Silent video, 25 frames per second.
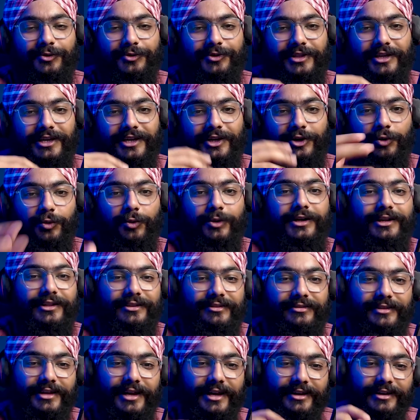they do it
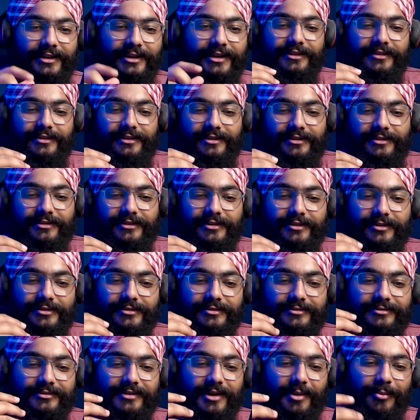is that the
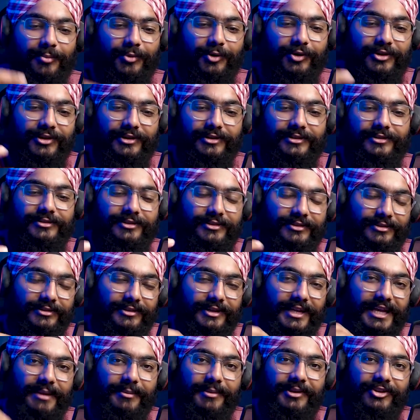computer, the
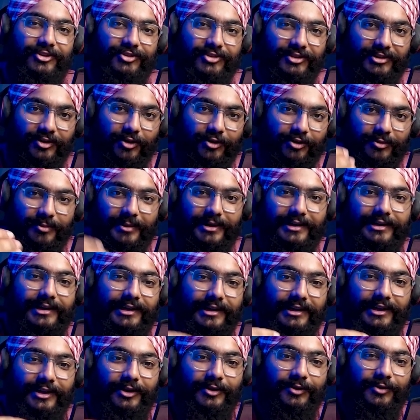game engine
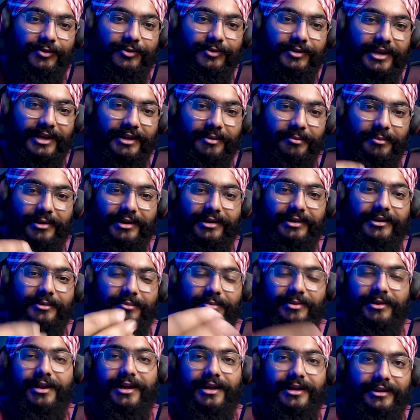automatically, you know, can
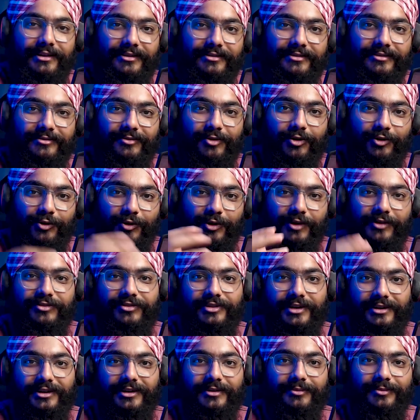multiply what you have
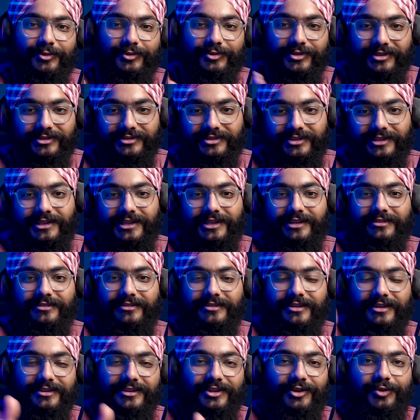set up, or the city is
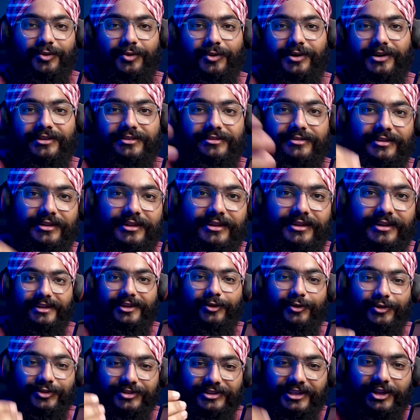there, the road is there.
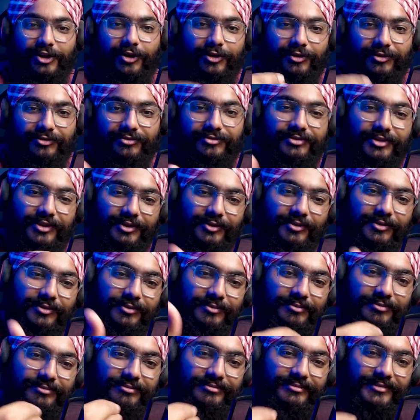You'll see a lot of, you
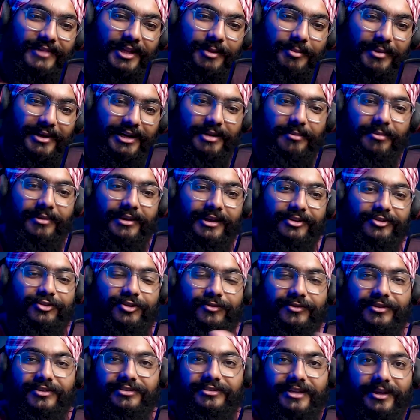know, multiplication
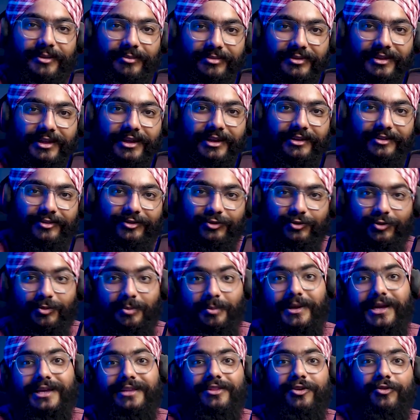of the same things to
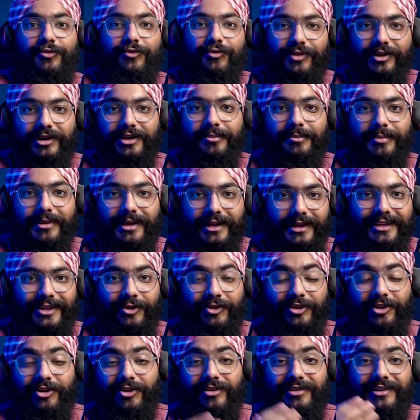make the world big. You
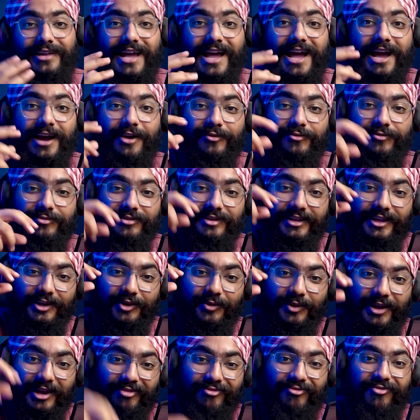cannot have, you
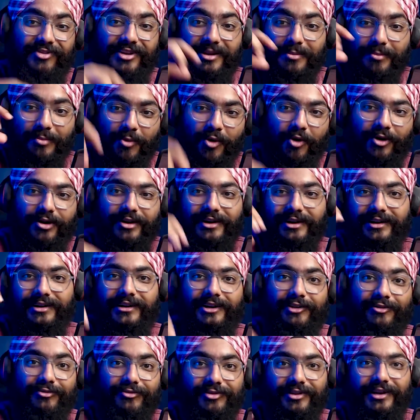know, every model
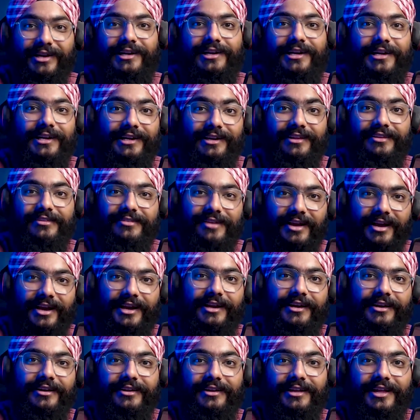differently
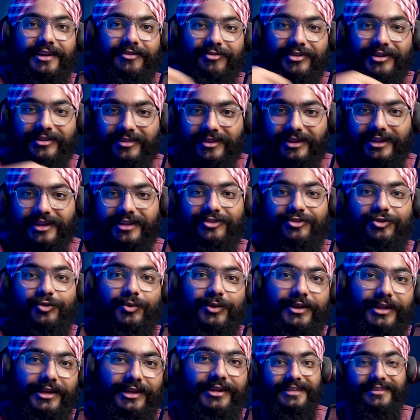designed, everything is
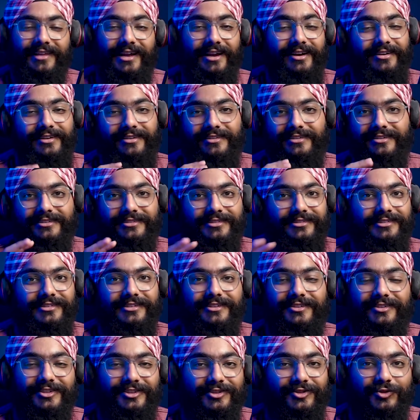unique. It'll
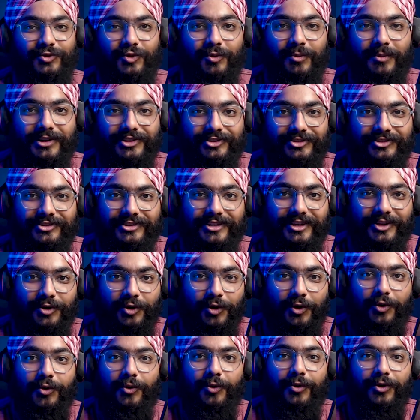just so much, you know,
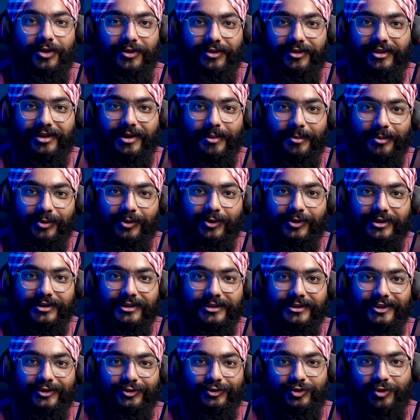load on the
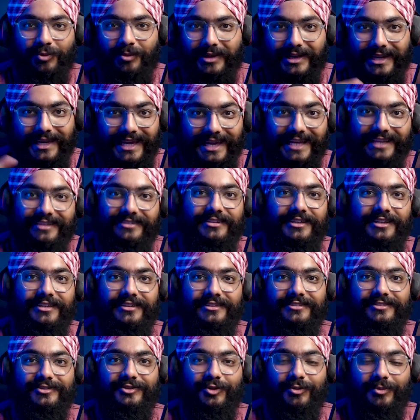computer, so many assets,
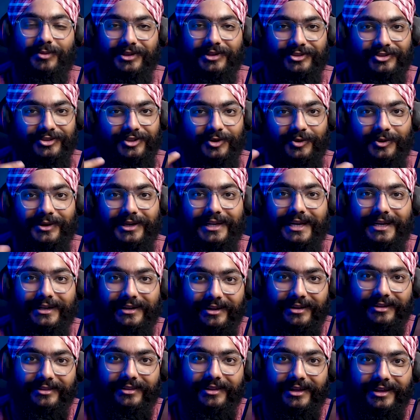so much, you know,
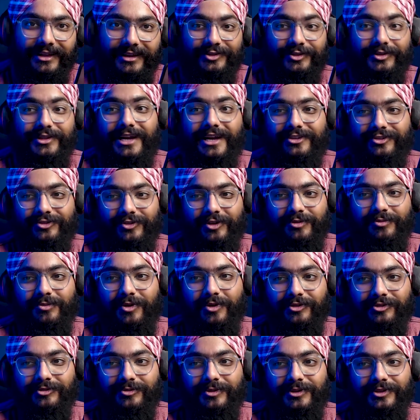data there. So that's not
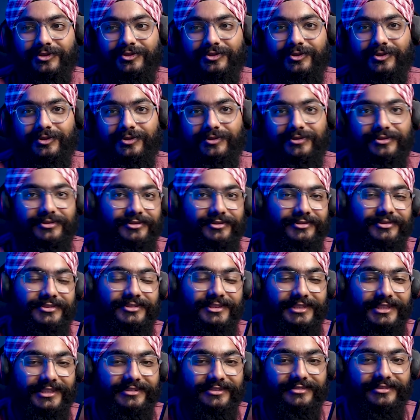possible. So
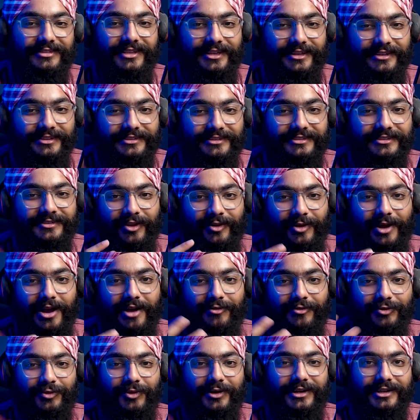these things you
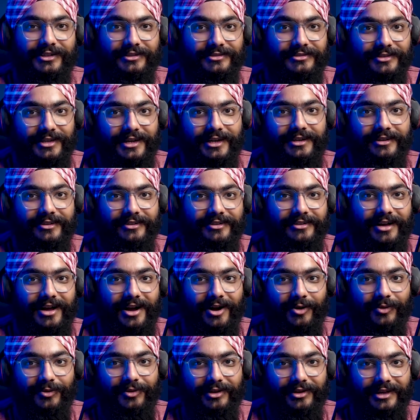have to understand
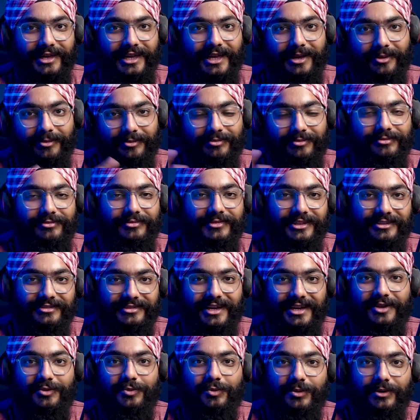how the game
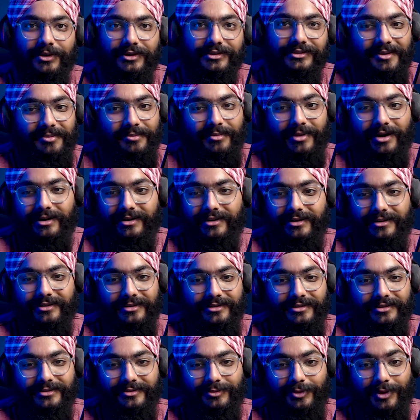design works. But
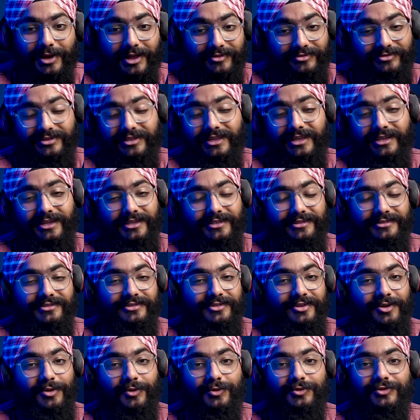what I've seen
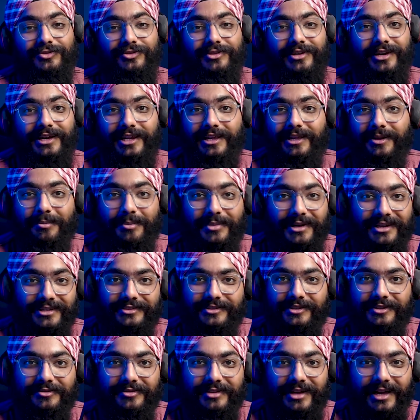is looks really
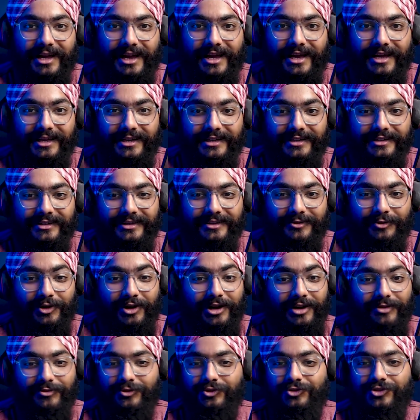impressive, and I would
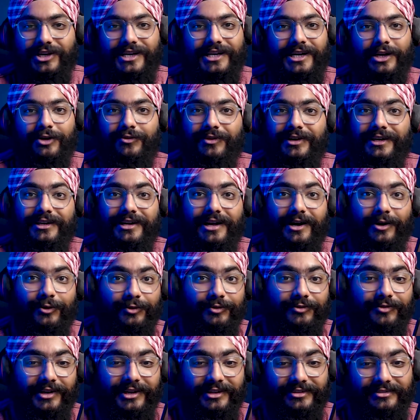love to check it out
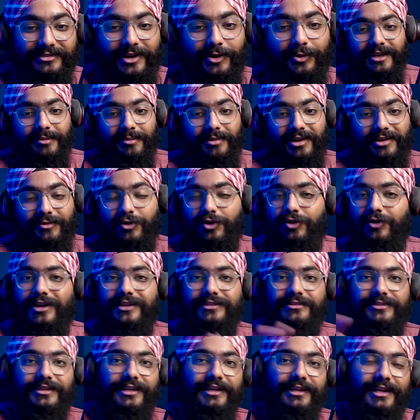when it's out. But what do you guys
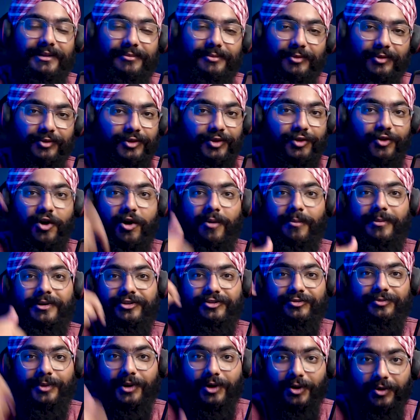think? Let me know in the
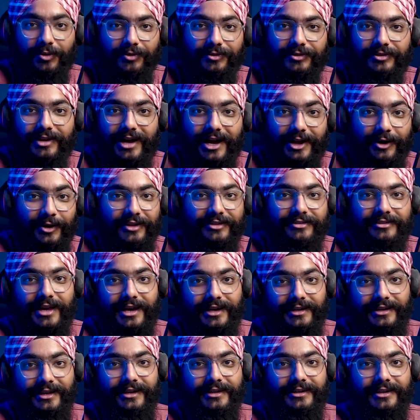comments below. Are you
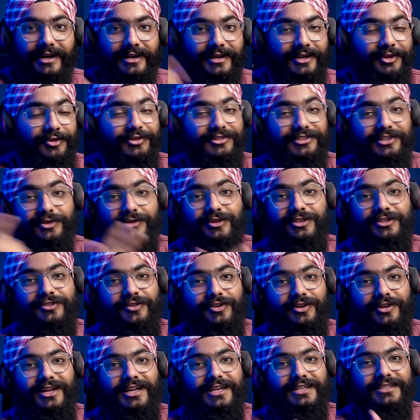excited? Until you can check out this
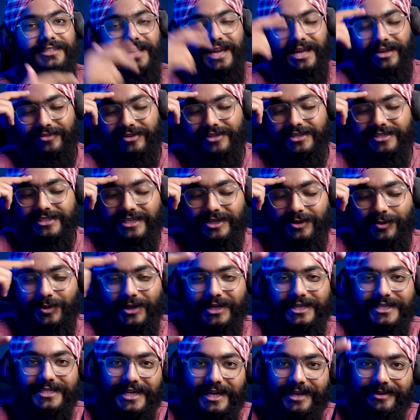video next, and I will see you
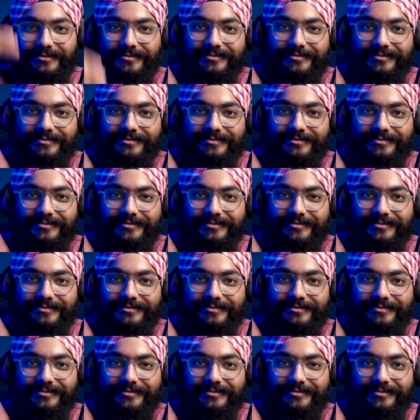next time.